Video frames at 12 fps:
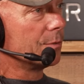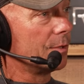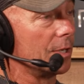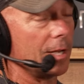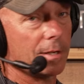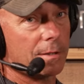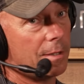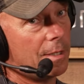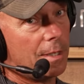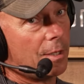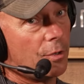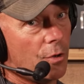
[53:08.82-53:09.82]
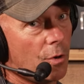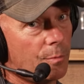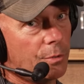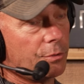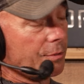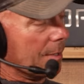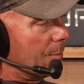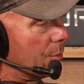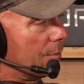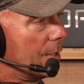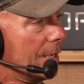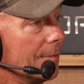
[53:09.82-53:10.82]
move on no moon. They
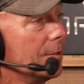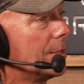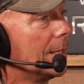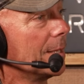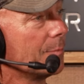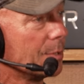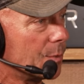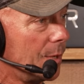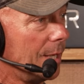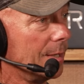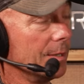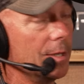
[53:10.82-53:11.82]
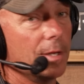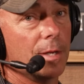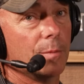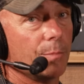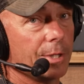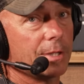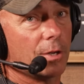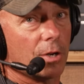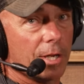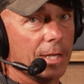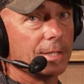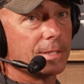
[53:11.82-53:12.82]
move on everything in between. But
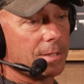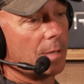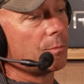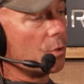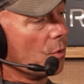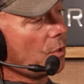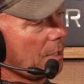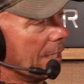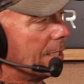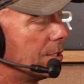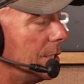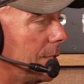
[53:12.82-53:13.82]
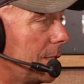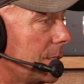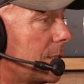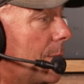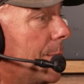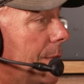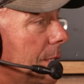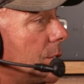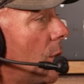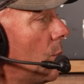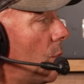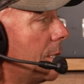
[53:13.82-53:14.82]
there is some correlation to some of
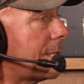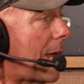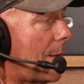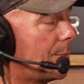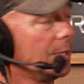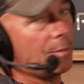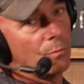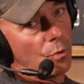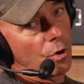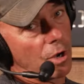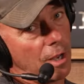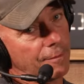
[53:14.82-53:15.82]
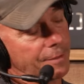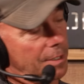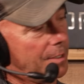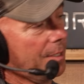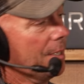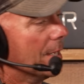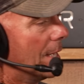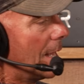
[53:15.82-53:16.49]
this on what's happening more often